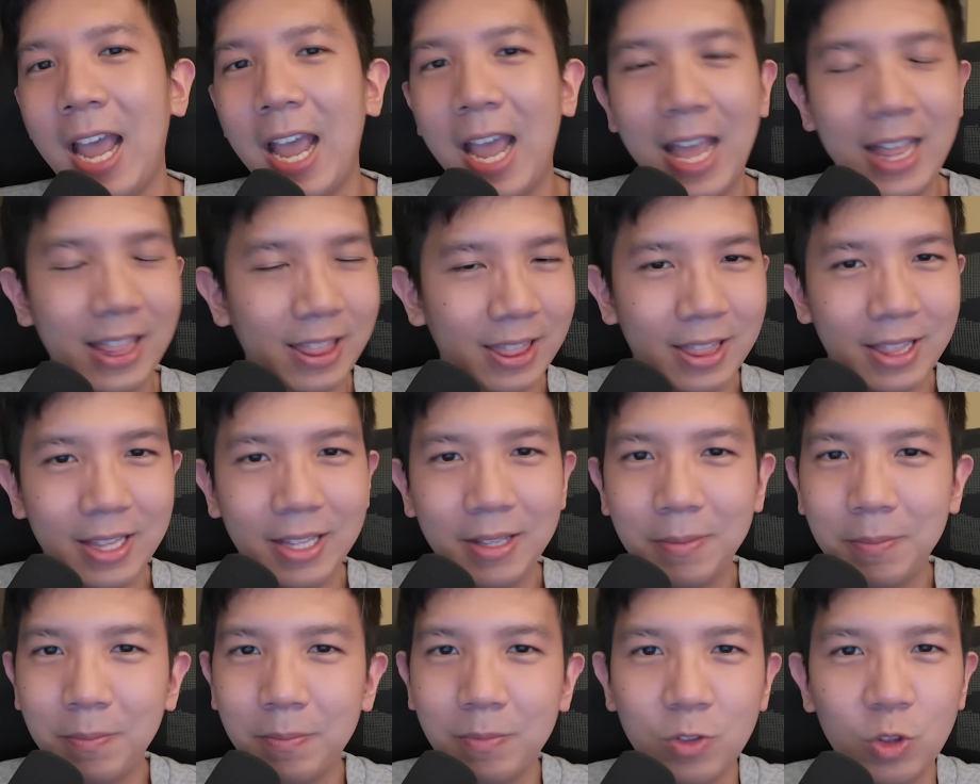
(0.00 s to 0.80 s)
and
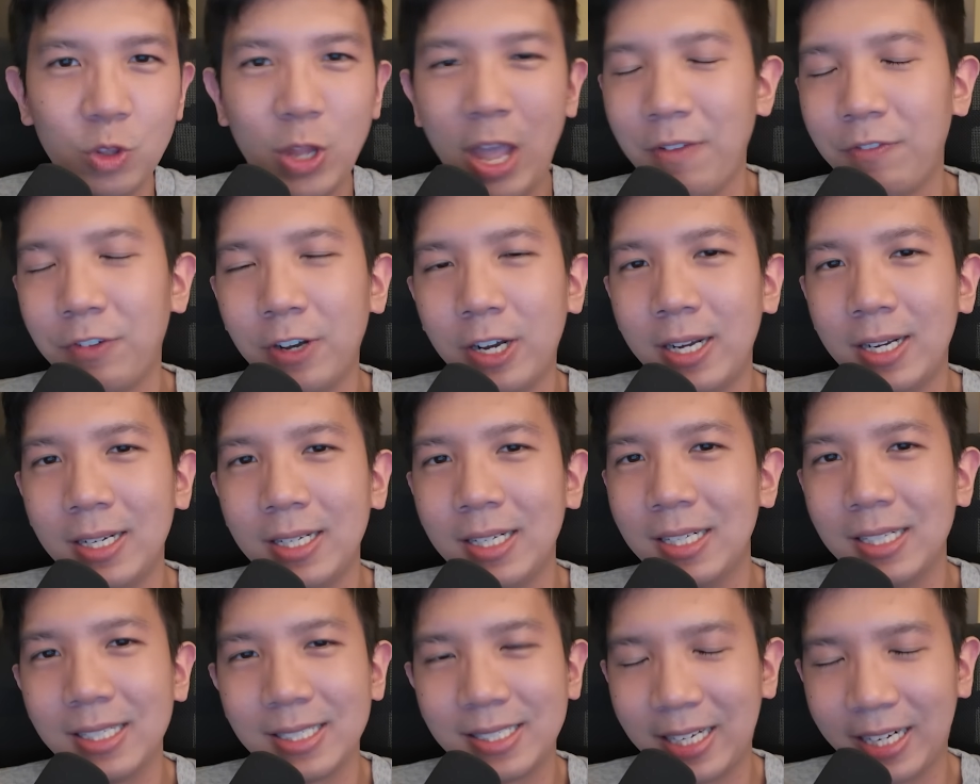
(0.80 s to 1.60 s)
never
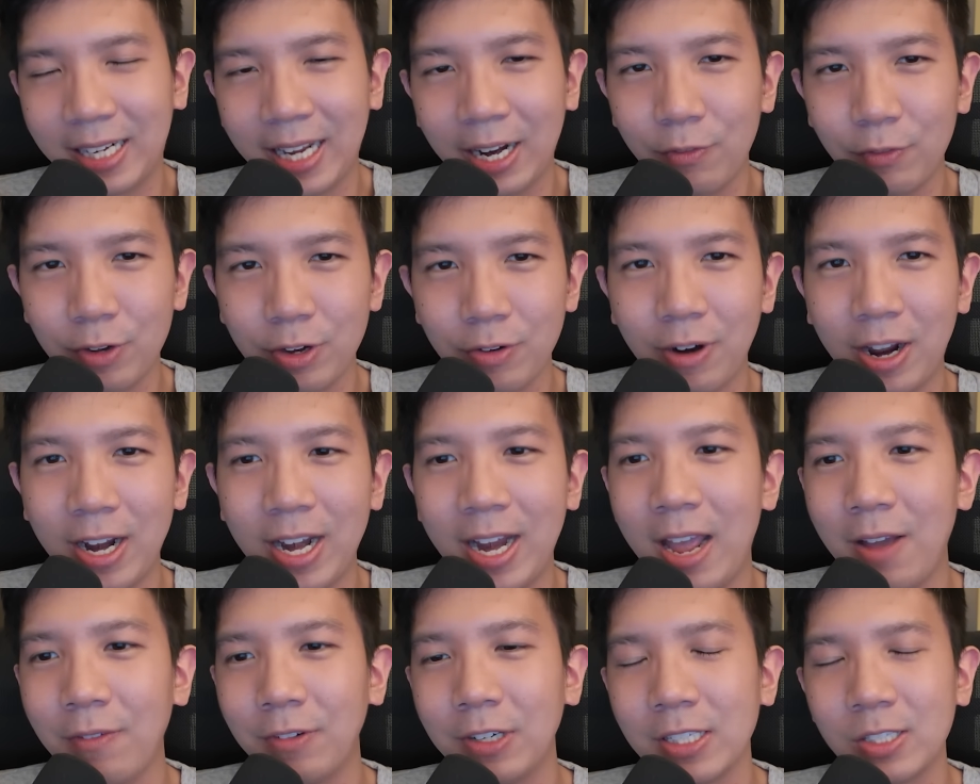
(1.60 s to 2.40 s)
a second
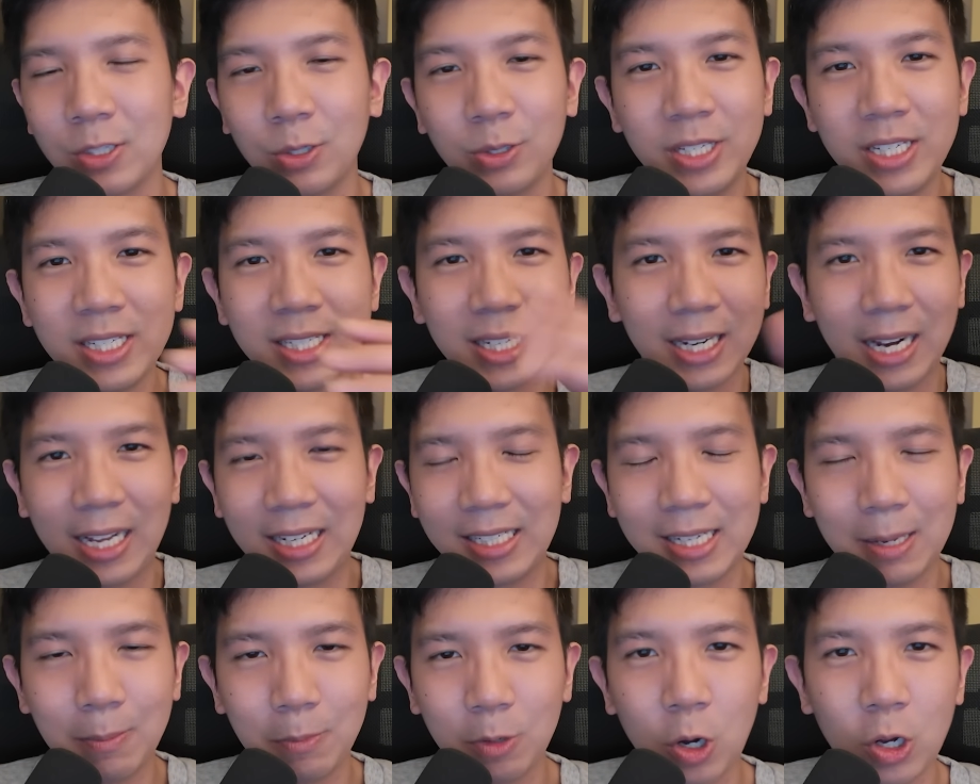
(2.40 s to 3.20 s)
rerun ever. So these
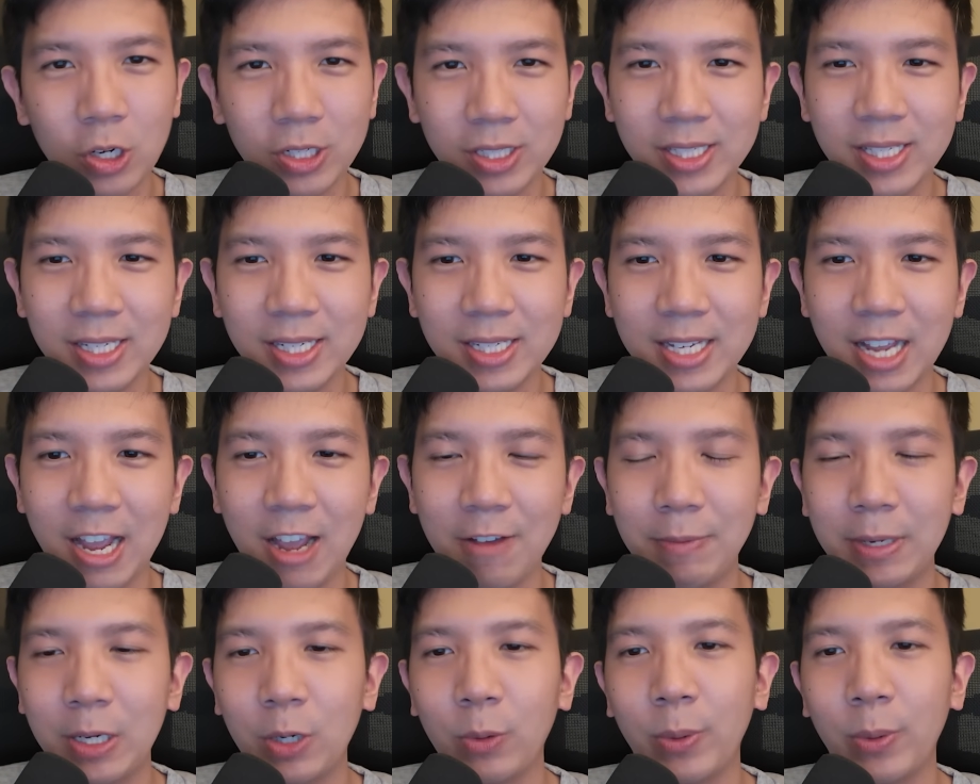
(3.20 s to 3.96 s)
are some constants that have been